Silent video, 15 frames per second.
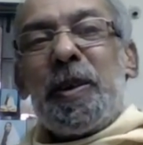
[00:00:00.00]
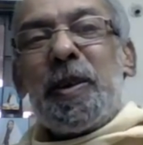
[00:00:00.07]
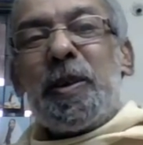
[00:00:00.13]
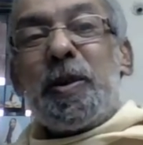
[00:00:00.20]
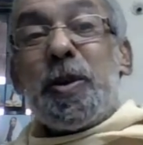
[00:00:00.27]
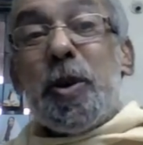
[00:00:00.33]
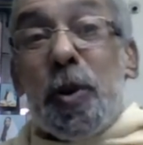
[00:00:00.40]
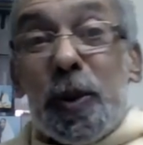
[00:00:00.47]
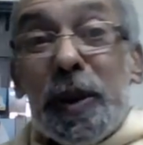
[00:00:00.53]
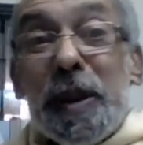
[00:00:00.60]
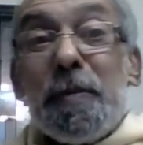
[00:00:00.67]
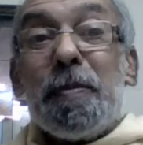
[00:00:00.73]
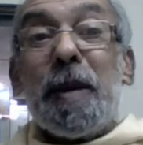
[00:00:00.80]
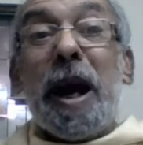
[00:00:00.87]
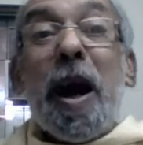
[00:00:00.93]
to show
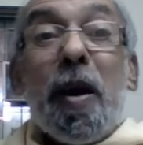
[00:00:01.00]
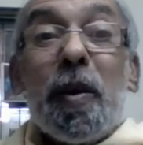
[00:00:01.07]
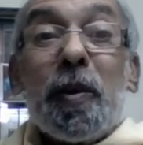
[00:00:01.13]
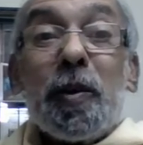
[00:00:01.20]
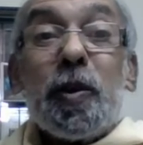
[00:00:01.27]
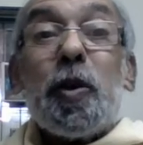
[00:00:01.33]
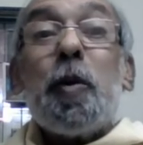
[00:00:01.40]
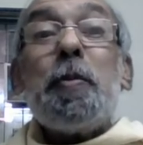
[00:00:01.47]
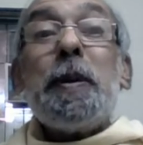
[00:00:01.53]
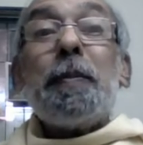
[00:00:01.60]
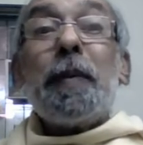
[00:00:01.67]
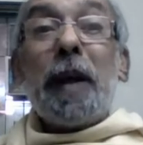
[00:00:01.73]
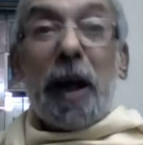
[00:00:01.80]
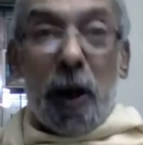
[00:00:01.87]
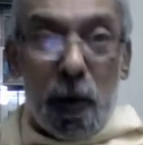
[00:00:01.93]

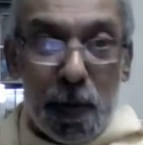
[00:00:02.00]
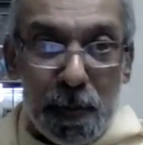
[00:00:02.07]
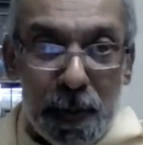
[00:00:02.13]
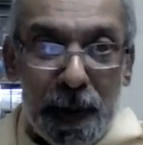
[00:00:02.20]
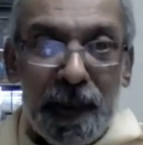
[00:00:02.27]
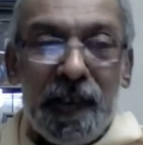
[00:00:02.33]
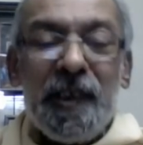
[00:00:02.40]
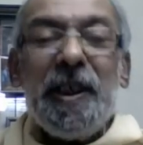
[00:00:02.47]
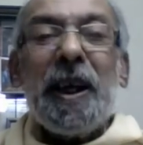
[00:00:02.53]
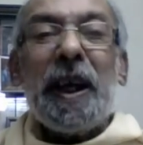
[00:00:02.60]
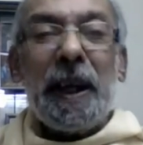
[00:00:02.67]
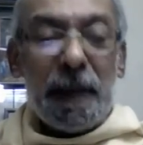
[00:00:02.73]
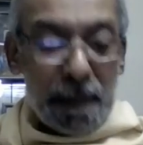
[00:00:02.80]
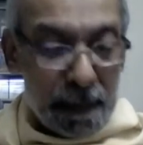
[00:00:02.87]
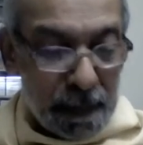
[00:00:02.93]
people how busy I am.